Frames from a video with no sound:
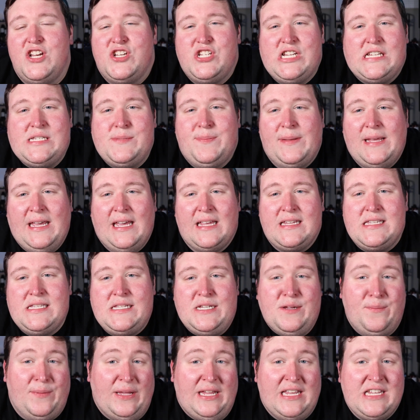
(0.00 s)
just because
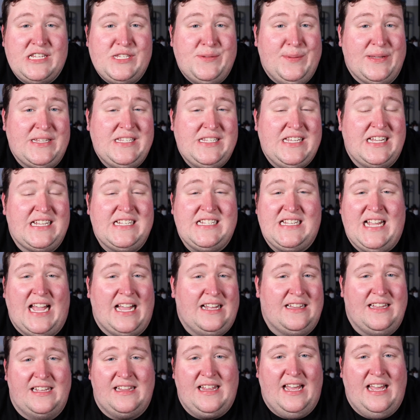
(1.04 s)
to me it smells
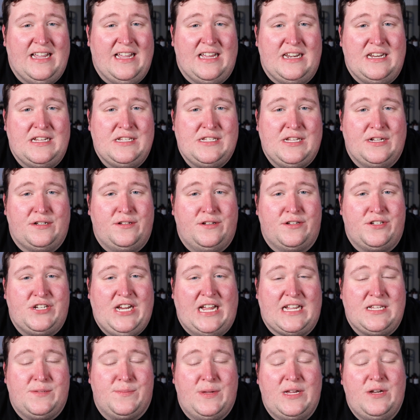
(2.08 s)
exactly honeysuckle
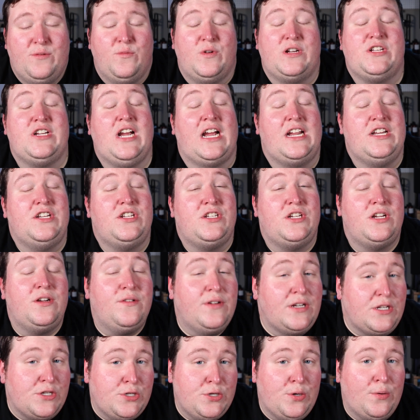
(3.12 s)
jasmine, which I do
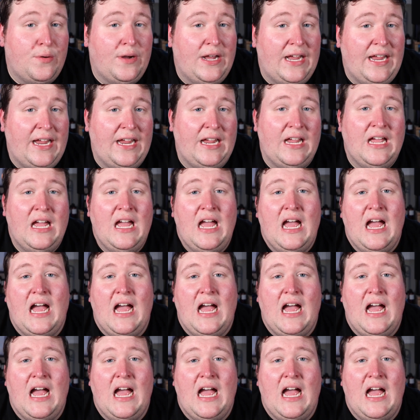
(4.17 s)
enjoy.